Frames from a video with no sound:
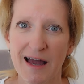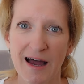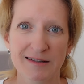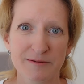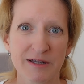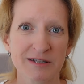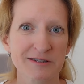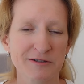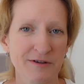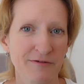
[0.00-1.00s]
as a
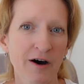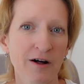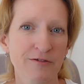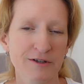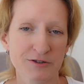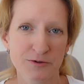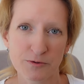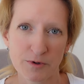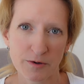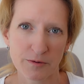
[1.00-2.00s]
means to evolve and to
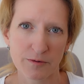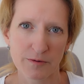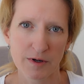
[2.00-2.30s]
grow.